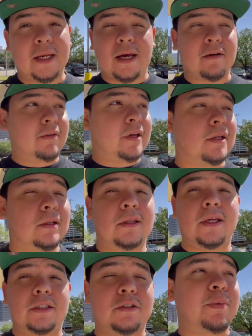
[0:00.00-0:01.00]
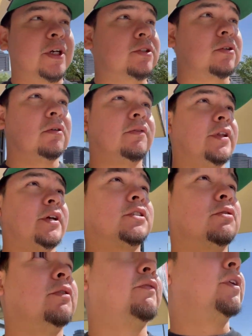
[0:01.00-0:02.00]
have anything special over there,
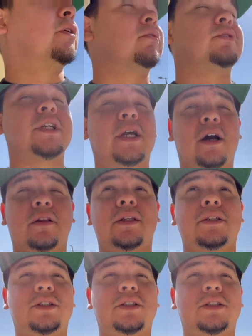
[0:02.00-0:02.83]
so we finna go check out this